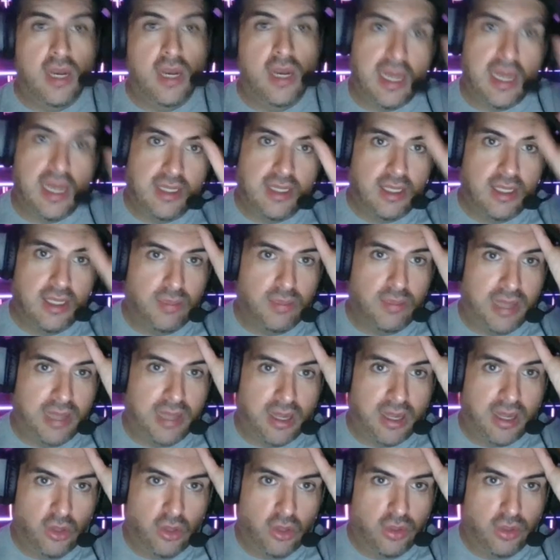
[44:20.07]
I did
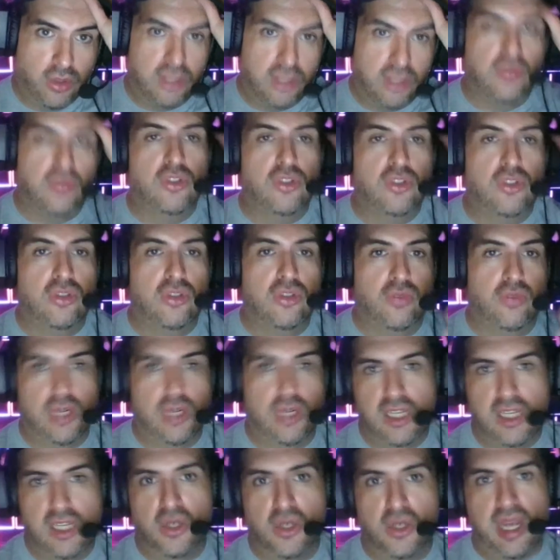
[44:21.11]
Black Lotus for
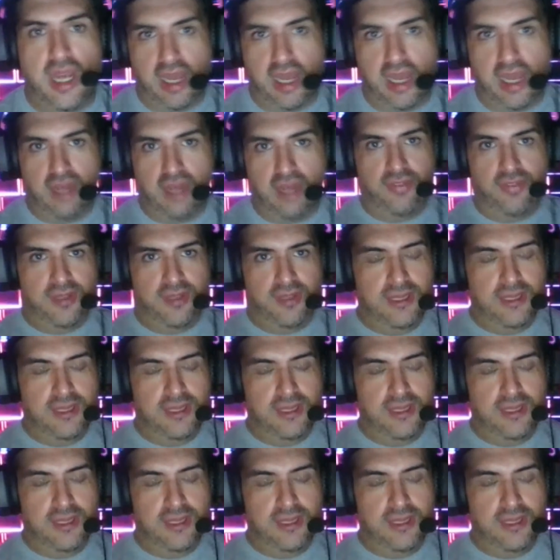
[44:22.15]
a year and a half.